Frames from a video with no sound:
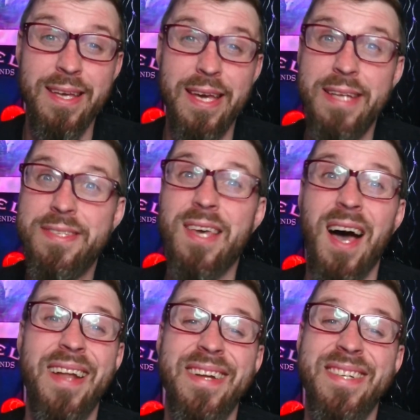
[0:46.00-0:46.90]
it's
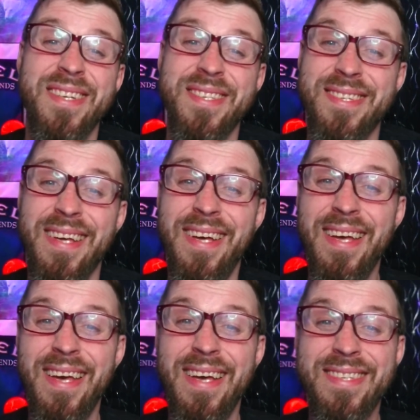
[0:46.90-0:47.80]
kind of just,
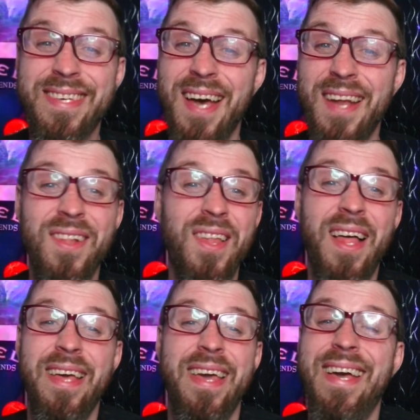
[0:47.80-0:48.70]
it's kind of,
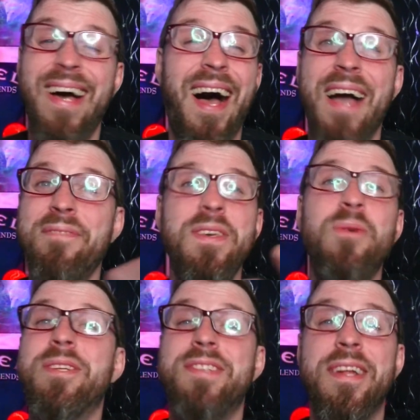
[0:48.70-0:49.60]
I
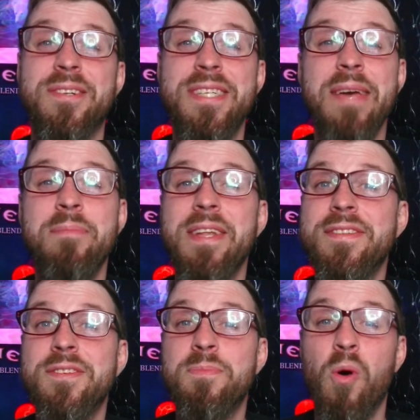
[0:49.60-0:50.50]
view it as entertainment at
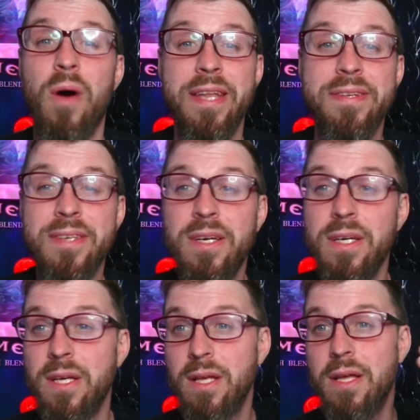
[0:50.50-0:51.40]
this point.
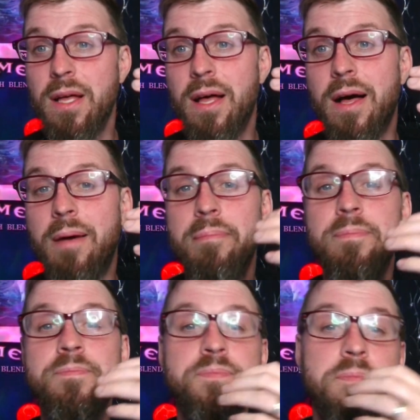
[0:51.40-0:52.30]

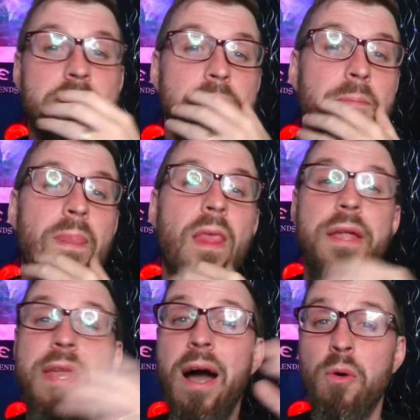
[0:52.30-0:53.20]
Um,
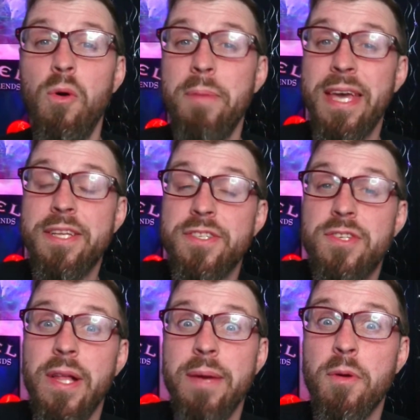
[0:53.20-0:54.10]
now, I will make a
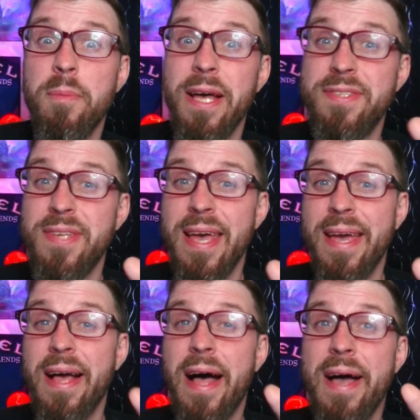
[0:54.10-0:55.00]
disclaimer by
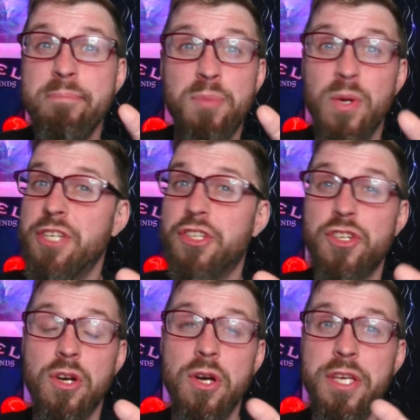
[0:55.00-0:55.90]
saying I'm pretty
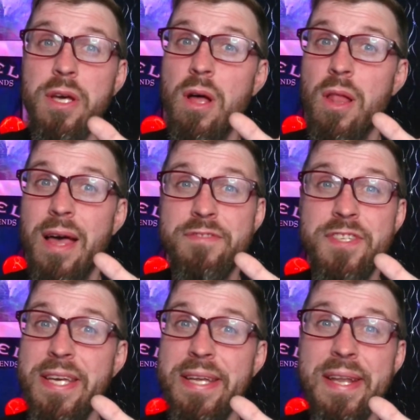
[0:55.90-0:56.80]
sure y'all have
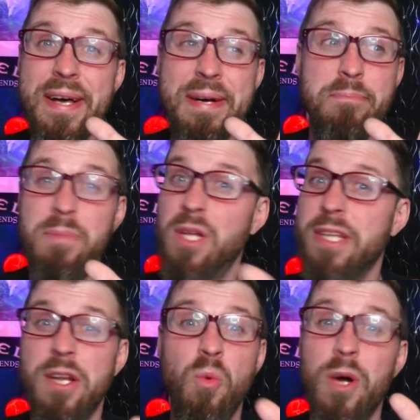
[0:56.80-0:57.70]
seen a uh,
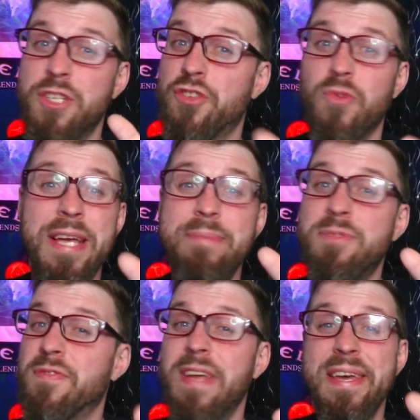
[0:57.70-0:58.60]
million and one
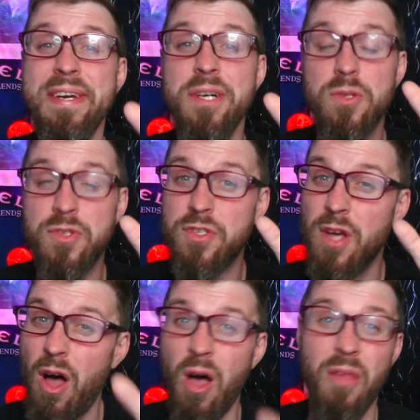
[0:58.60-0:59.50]
streams, videos,
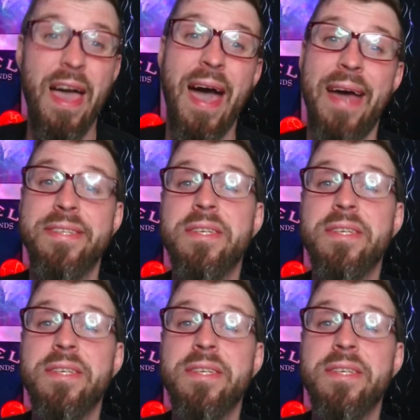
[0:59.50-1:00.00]
all that.